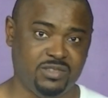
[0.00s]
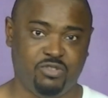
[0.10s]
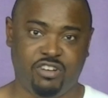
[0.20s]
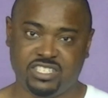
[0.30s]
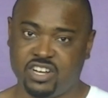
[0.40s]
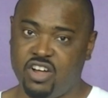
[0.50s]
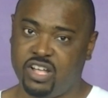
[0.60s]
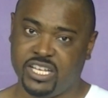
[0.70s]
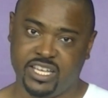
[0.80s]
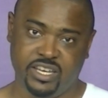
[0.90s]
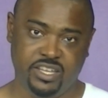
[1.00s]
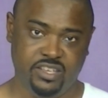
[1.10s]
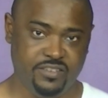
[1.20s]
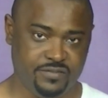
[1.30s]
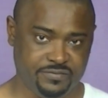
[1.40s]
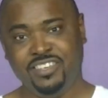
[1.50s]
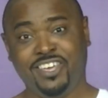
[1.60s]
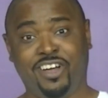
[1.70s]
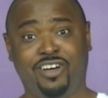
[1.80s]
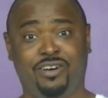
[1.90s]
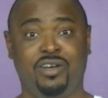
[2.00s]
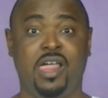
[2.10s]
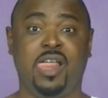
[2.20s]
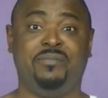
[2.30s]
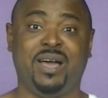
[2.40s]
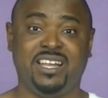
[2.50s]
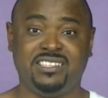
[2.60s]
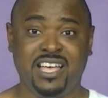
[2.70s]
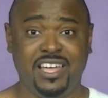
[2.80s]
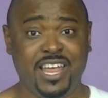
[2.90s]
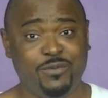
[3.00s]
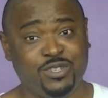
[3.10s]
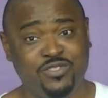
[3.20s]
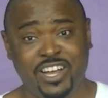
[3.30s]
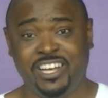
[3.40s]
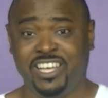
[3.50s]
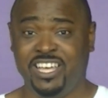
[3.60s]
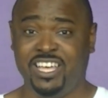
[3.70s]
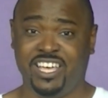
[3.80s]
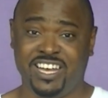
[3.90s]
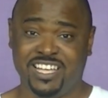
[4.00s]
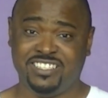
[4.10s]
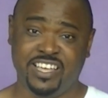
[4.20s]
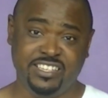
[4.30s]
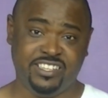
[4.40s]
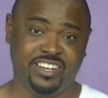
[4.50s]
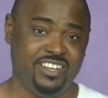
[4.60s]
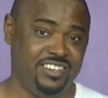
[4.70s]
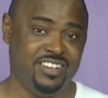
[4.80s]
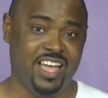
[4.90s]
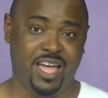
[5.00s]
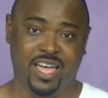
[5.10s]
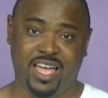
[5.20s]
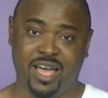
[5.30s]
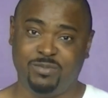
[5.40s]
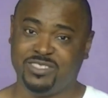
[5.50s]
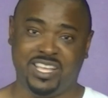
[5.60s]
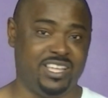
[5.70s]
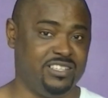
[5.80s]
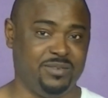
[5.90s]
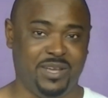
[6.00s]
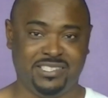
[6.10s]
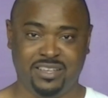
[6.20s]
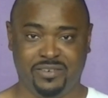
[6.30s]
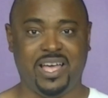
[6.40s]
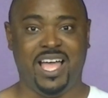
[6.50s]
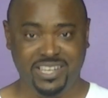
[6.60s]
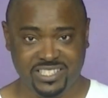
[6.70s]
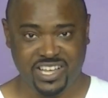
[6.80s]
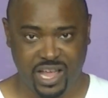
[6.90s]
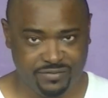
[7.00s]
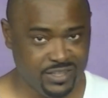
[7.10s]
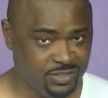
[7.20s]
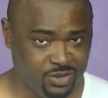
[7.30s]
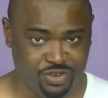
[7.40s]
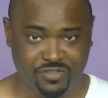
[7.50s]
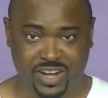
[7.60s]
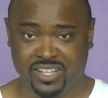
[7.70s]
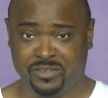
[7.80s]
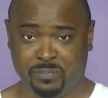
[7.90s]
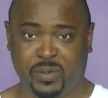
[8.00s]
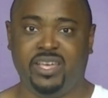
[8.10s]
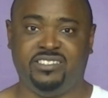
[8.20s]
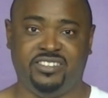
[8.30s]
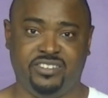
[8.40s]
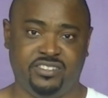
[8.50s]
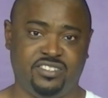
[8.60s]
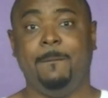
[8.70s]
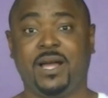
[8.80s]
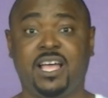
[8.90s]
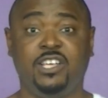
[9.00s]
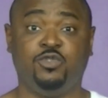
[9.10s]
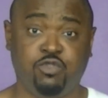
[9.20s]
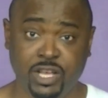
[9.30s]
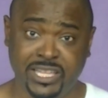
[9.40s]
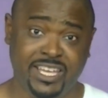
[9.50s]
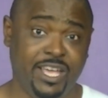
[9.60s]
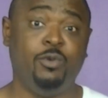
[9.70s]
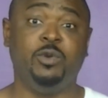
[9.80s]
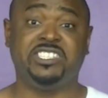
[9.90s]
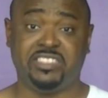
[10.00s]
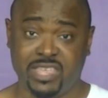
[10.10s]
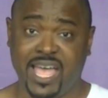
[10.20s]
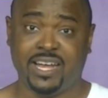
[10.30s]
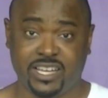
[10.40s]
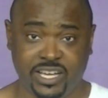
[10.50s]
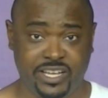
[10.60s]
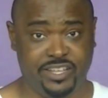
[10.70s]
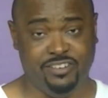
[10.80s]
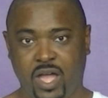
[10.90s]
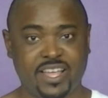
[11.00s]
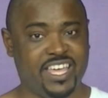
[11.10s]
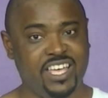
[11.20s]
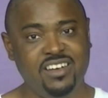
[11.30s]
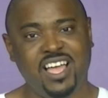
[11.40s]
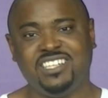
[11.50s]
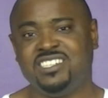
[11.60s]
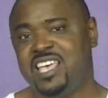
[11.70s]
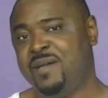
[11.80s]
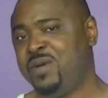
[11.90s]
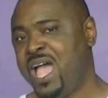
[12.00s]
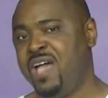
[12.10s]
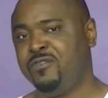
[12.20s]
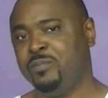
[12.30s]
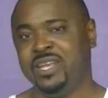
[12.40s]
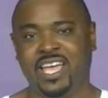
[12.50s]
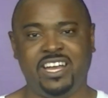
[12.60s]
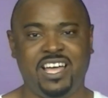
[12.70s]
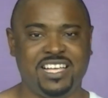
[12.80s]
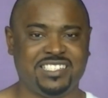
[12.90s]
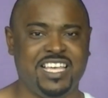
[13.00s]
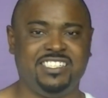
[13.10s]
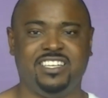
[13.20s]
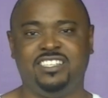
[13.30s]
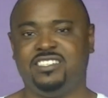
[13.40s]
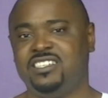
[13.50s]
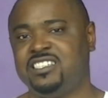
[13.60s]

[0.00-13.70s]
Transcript: some crushed garlic in it. Yo, by the time I was ready to eat and I tasted it, I was thinking to myself, I need to have this on a regular basis. Because really, it was that good. Again, I just had my half a banana, I sliced it into